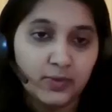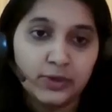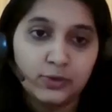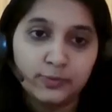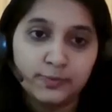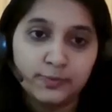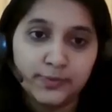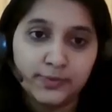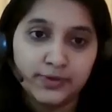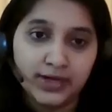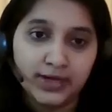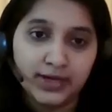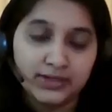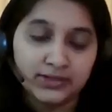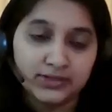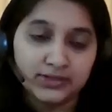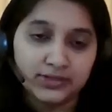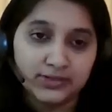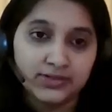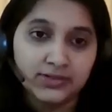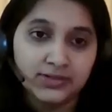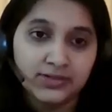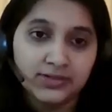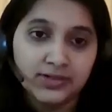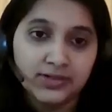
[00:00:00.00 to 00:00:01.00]
it went to
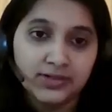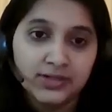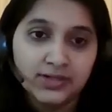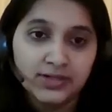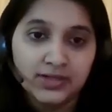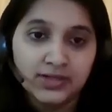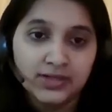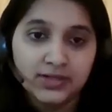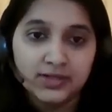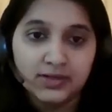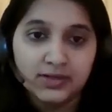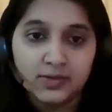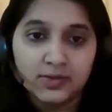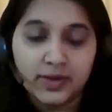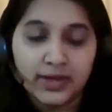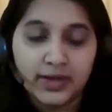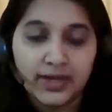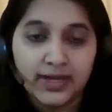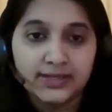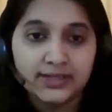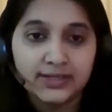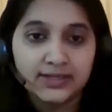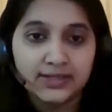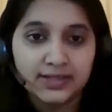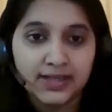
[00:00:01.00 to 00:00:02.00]
production.
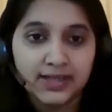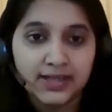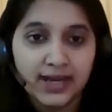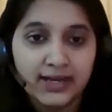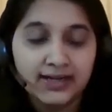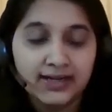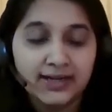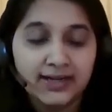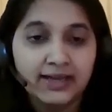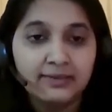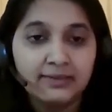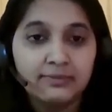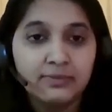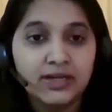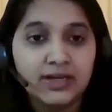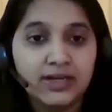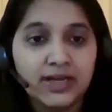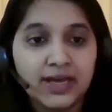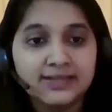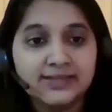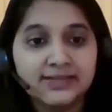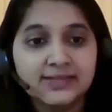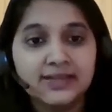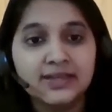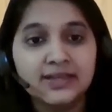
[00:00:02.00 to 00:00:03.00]
Okay. At that time,
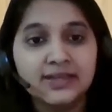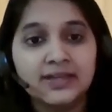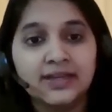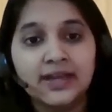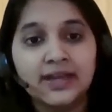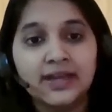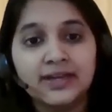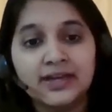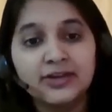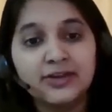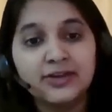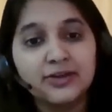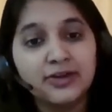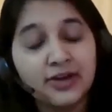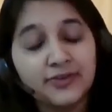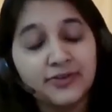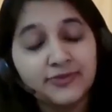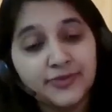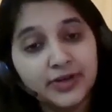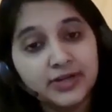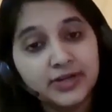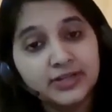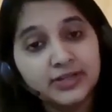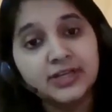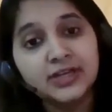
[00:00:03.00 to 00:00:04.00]
it has created
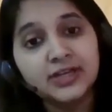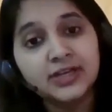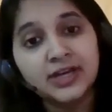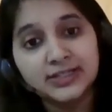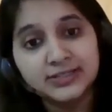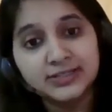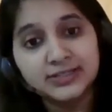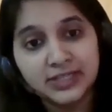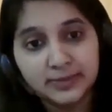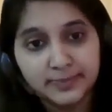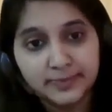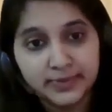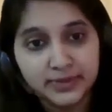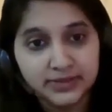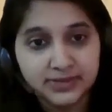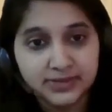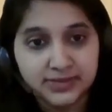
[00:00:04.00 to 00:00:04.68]
further other